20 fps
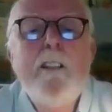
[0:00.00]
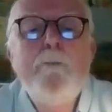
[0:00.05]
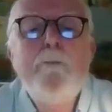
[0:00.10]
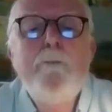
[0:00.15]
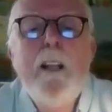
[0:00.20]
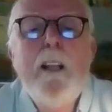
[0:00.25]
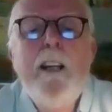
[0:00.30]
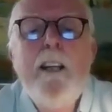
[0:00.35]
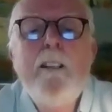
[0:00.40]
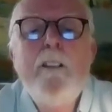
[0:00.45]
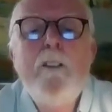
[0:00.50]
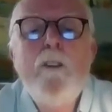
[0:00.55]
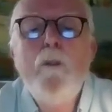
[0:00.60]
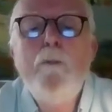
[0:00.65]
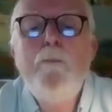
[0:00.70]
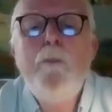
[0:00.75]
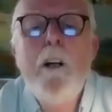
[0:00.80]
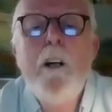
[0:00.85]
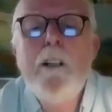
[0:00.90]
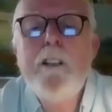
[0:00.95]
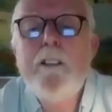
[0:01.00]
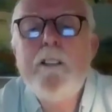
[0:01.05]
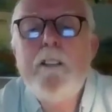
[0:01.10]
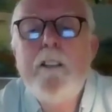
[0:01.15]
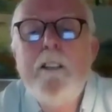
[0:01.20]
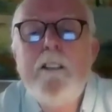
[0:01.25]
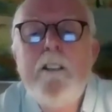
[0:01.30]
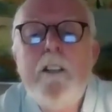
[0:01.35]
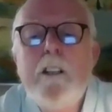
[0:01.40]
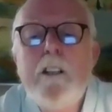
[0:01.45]
have played no part
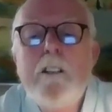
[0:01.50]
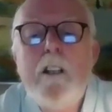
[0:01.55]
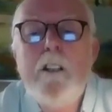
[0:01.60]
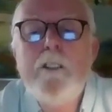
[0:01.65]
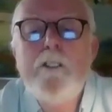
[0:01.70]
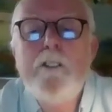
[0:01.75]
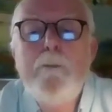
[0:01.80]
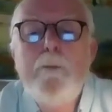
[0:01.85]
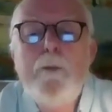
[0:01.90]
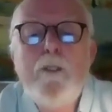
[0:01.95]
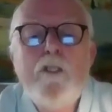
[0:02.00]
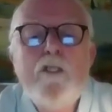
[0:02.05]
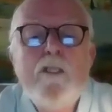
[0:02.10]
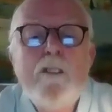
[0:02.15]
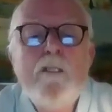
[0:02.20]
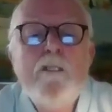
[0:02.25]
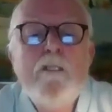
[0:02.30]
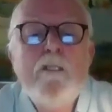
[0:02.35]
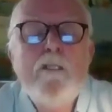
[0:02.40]
in their contribution